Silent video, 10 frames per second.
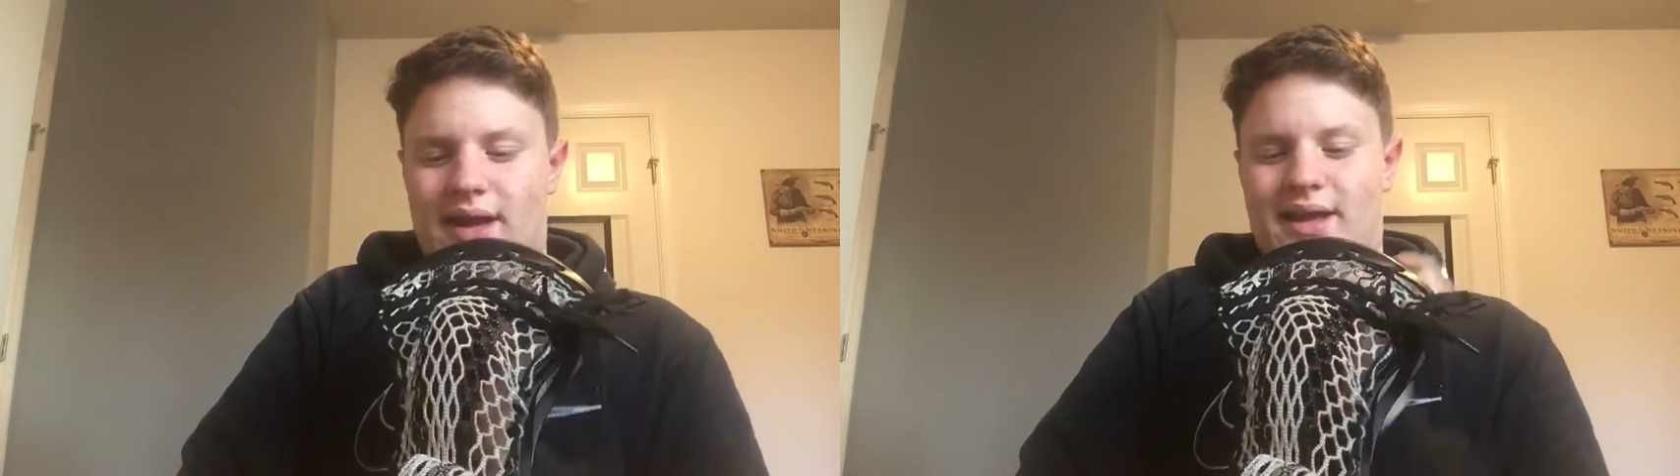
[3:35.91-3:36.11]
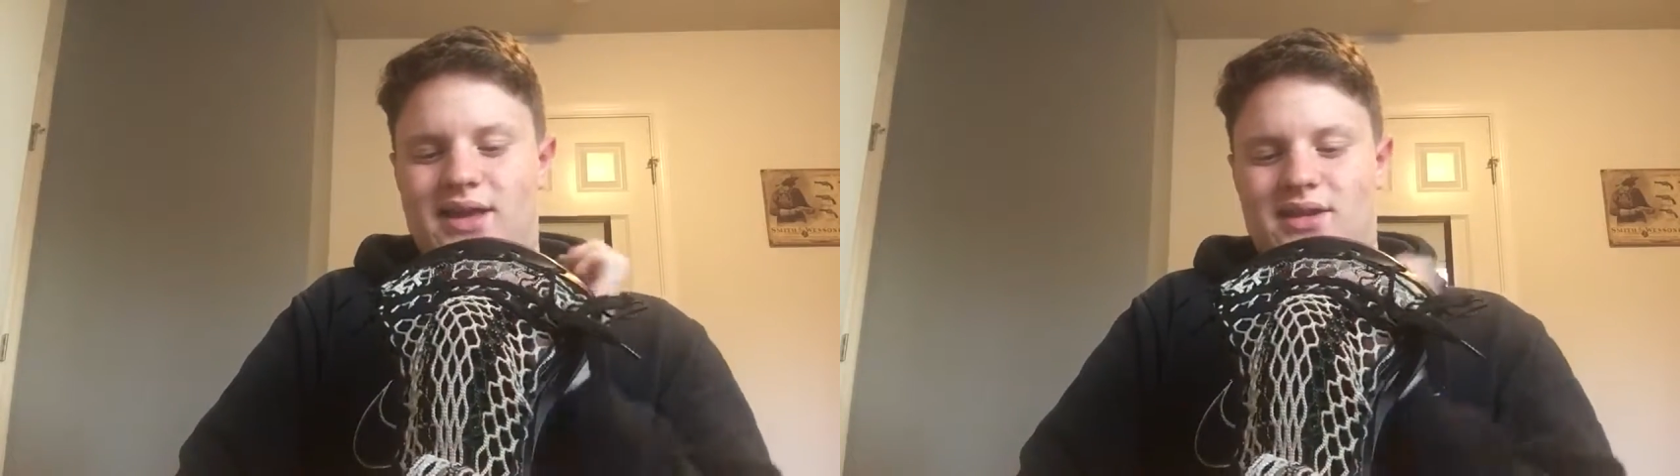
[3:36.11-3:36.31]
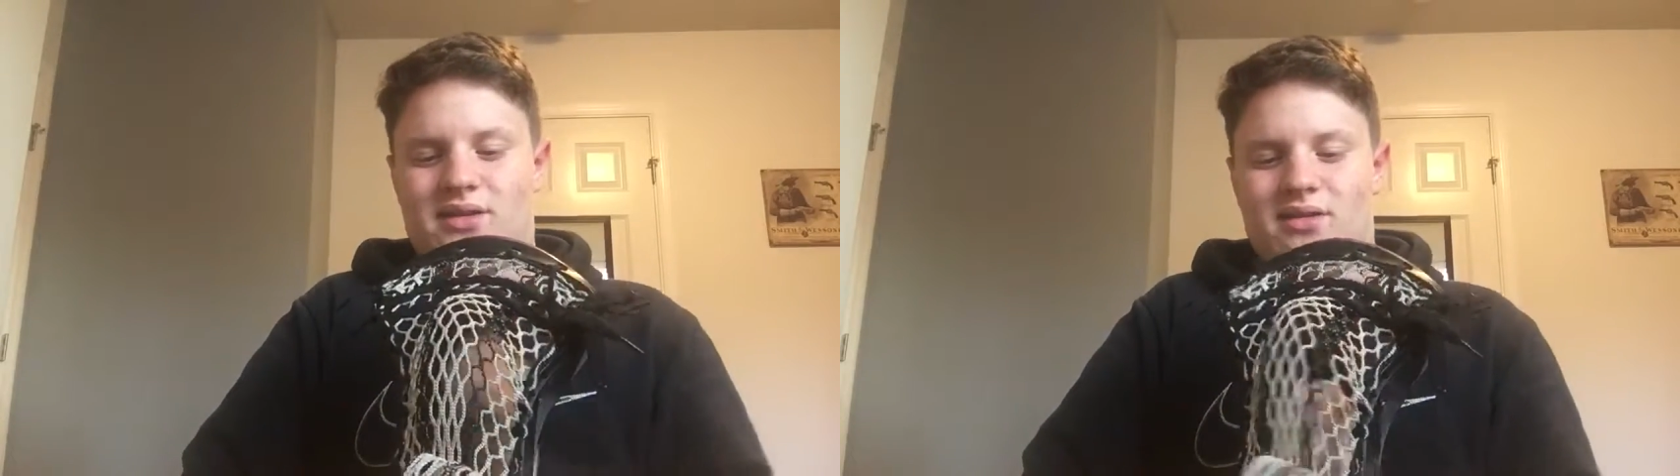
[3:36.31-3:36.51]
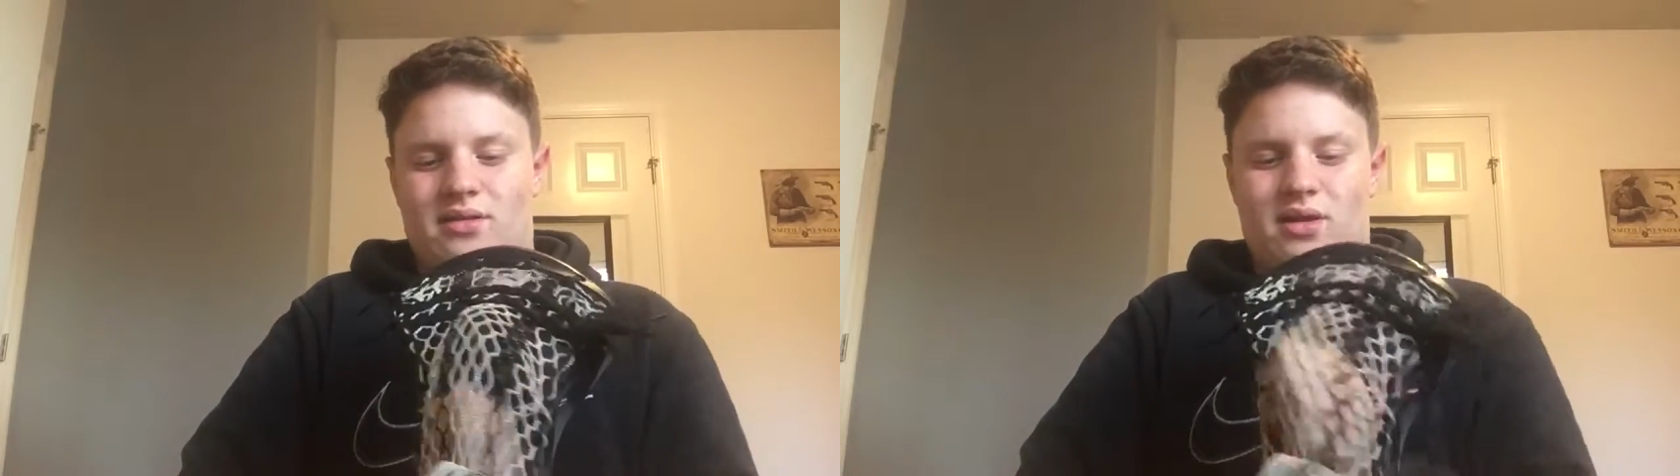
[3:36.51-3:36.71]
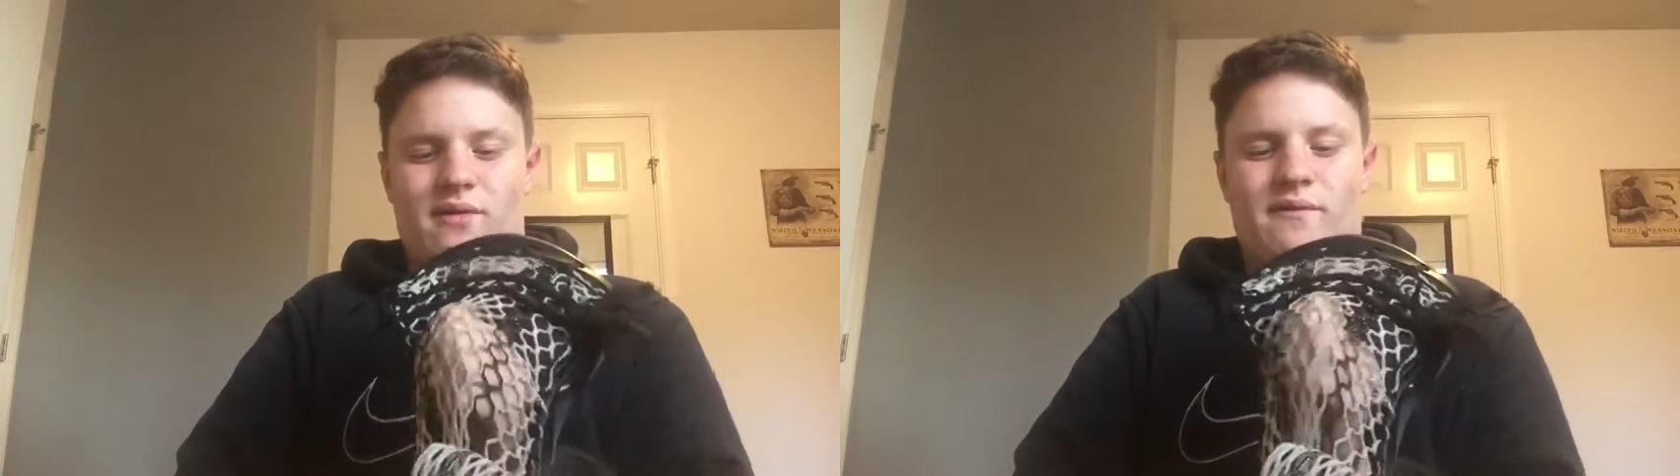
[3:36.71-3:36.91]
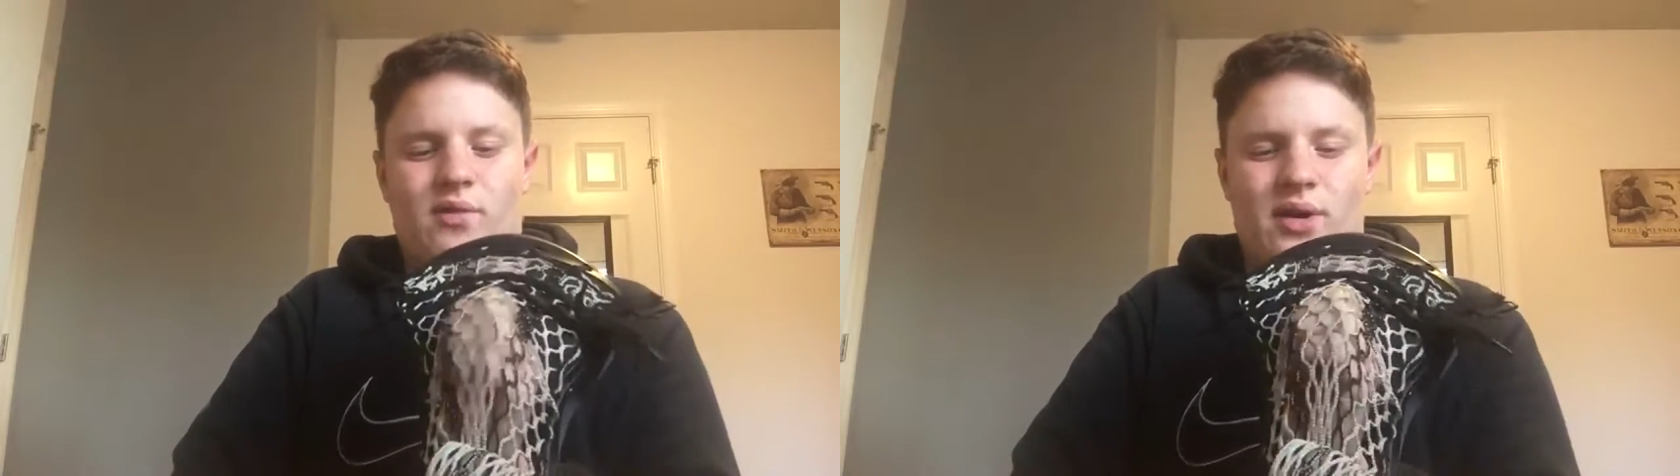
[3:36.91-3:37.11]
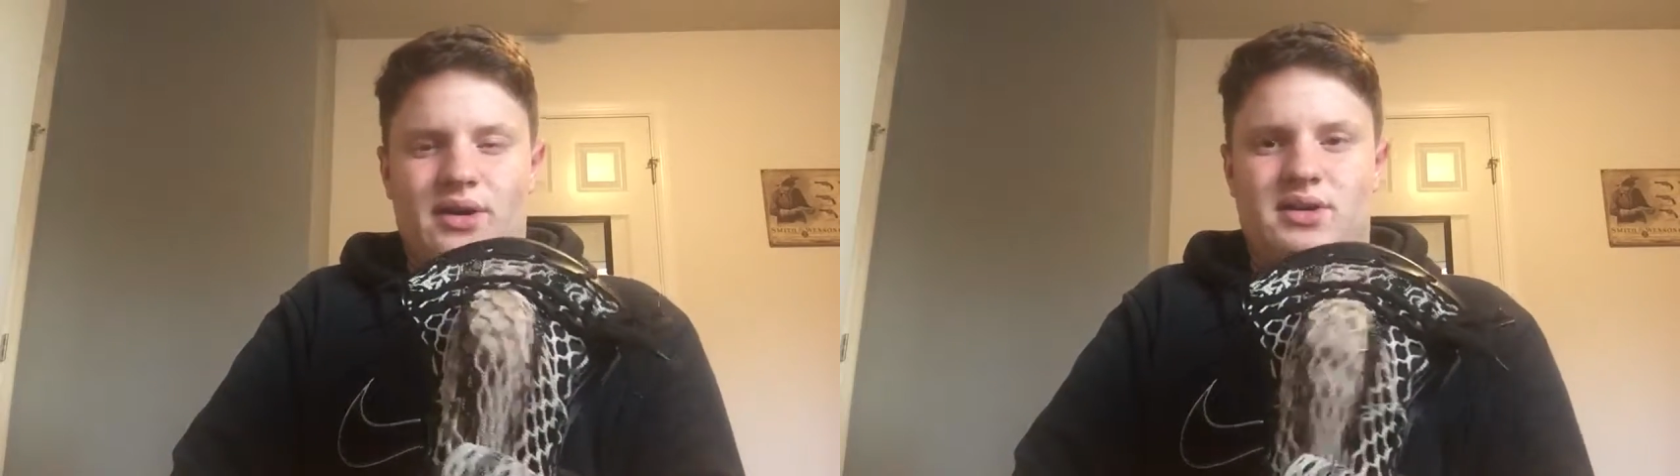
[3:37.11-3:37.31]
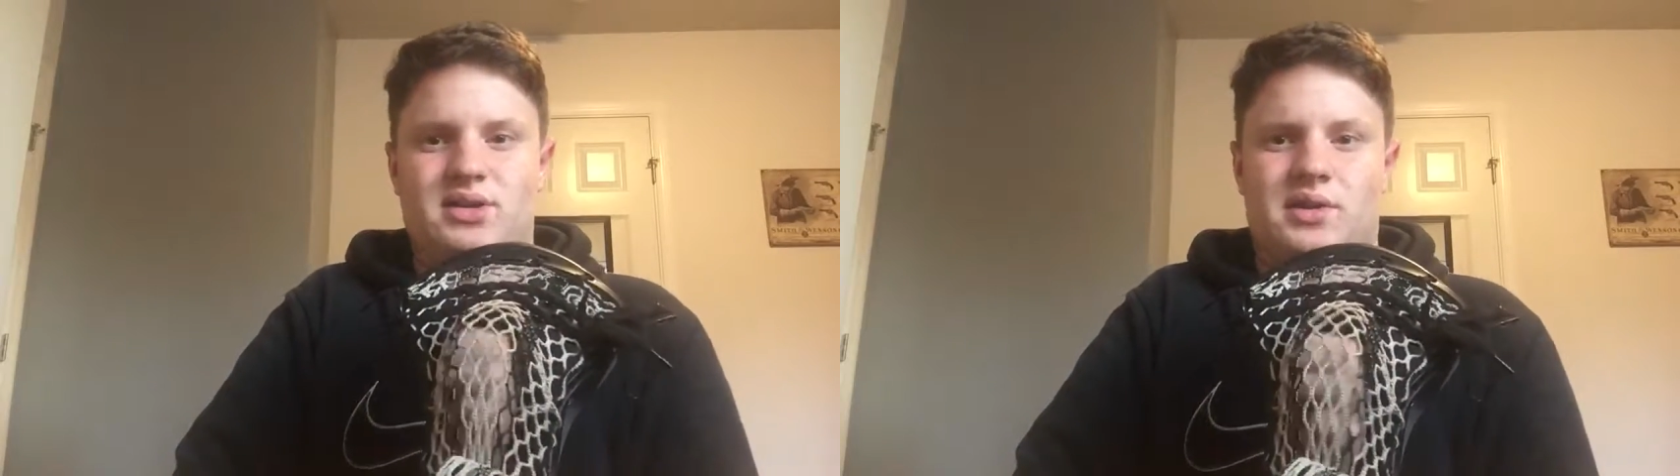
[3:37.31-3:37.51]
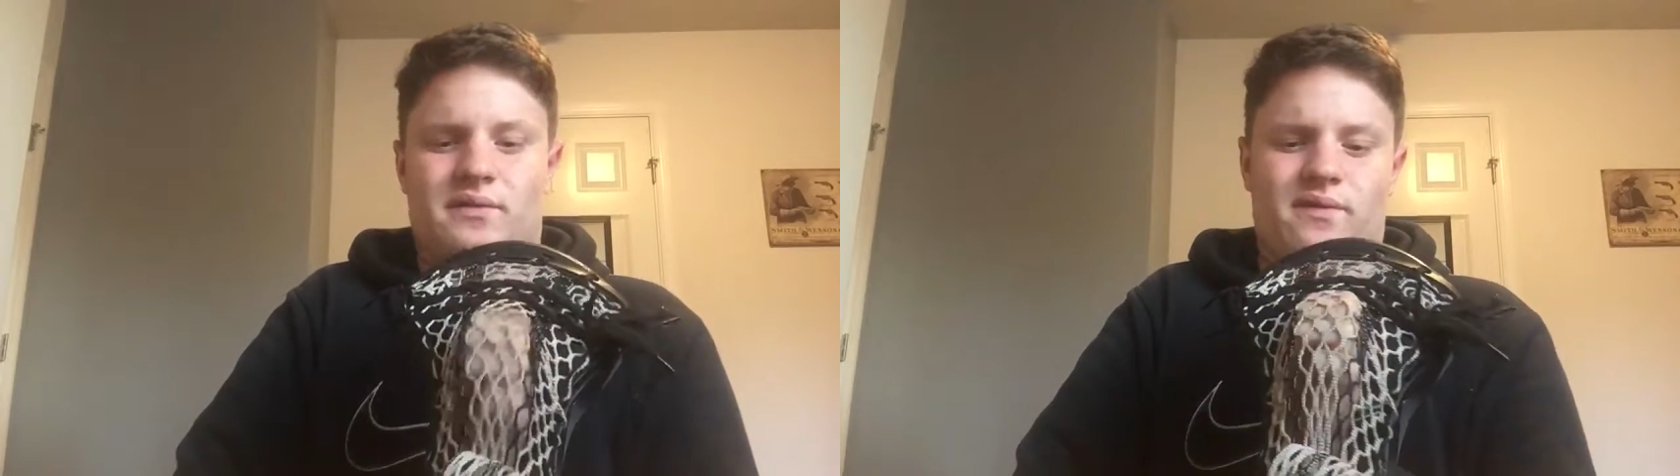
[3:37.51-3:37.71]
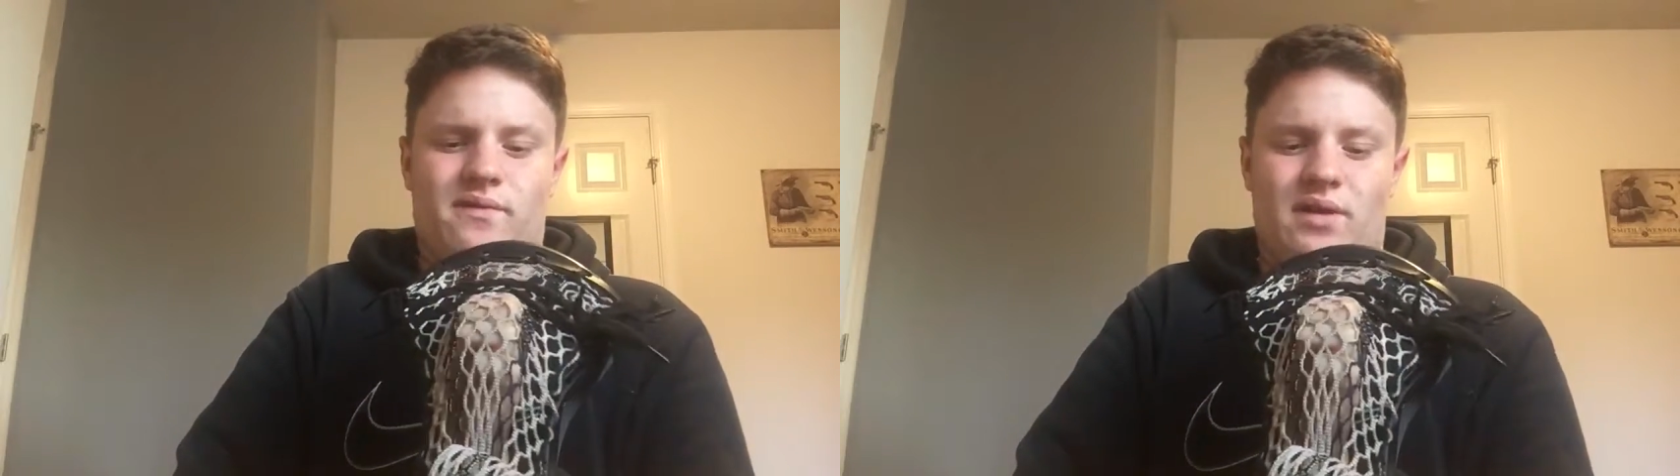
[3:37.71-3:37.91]
I can avoid
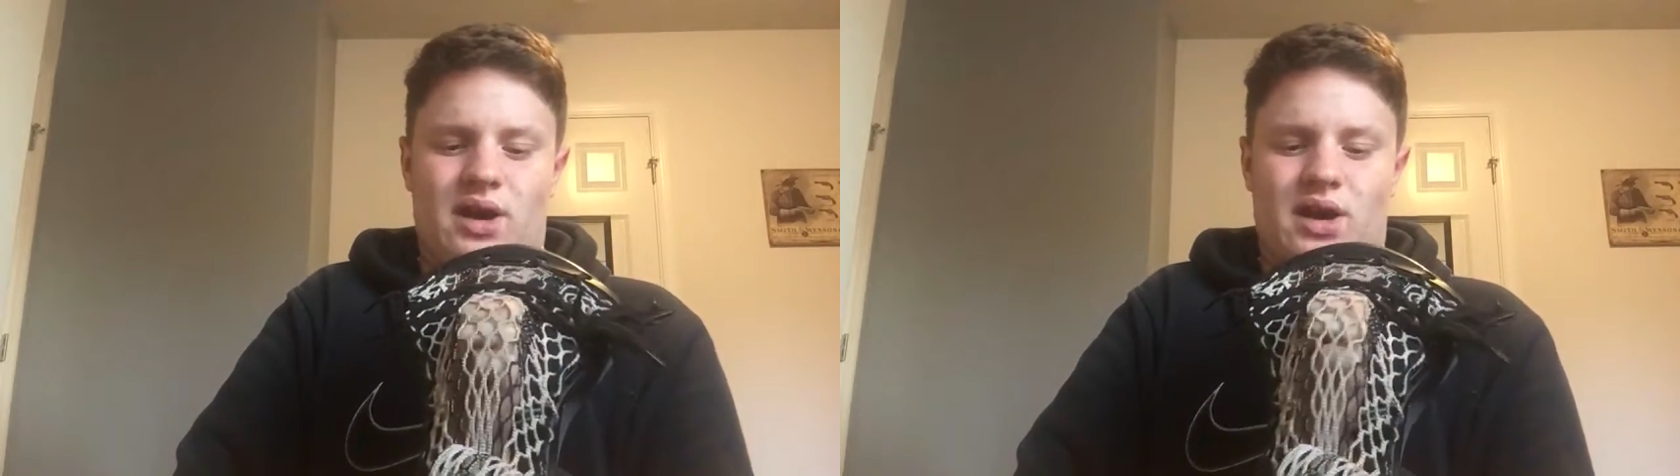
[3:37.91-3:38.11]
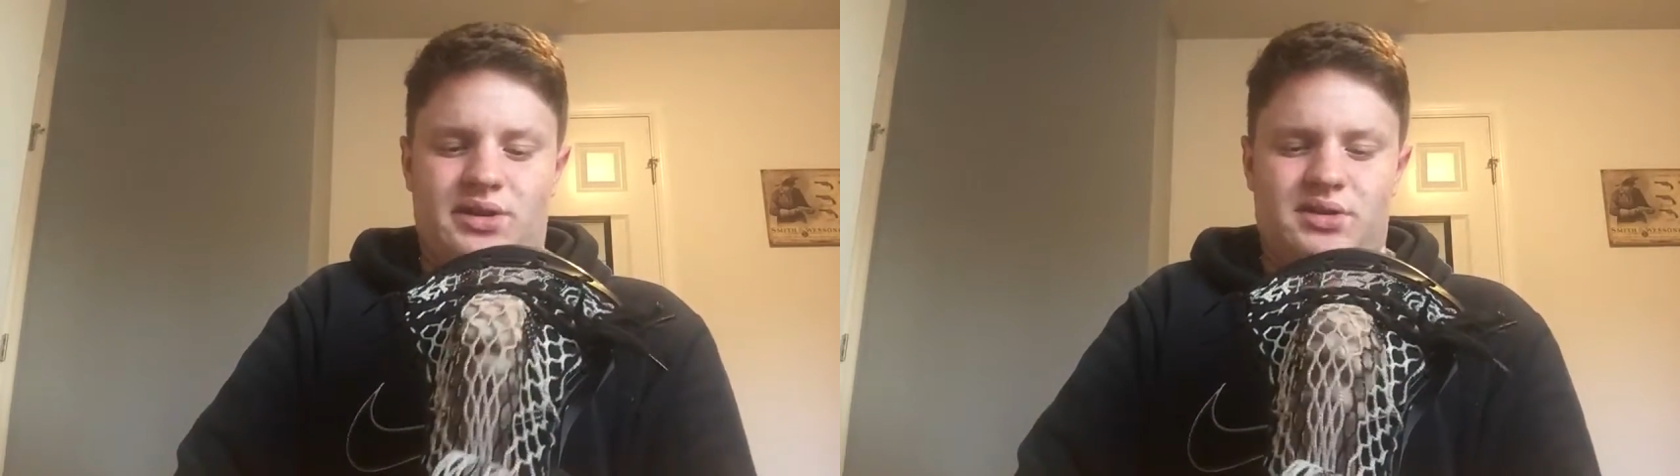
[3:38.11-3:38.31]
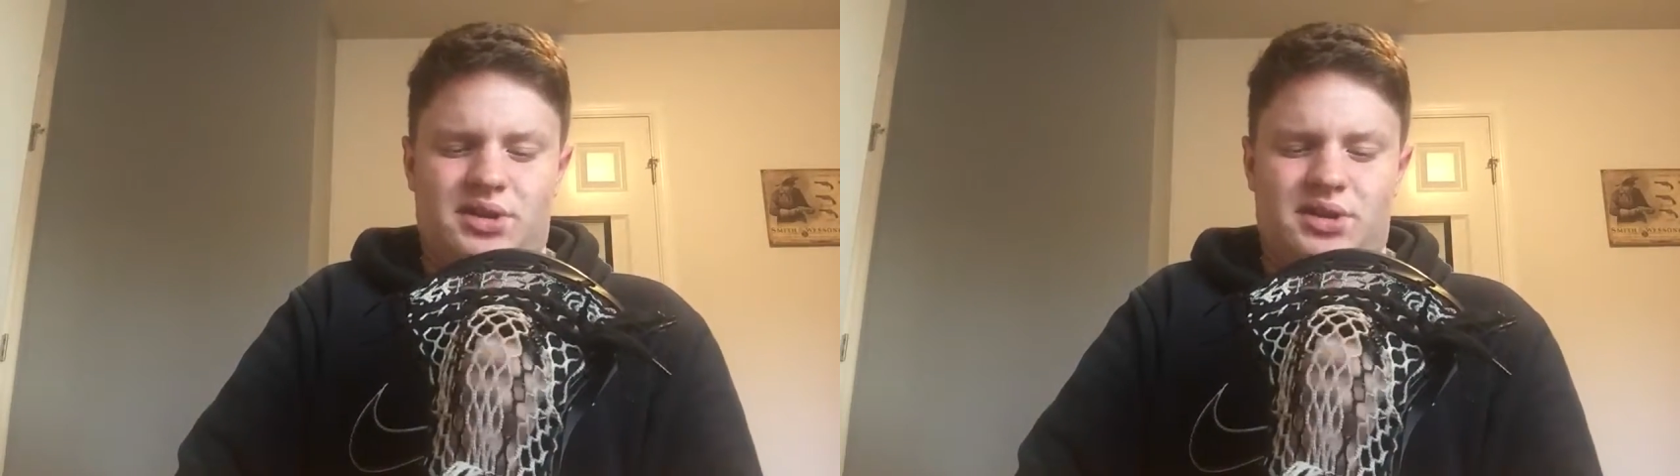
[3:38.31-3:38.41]
def uh,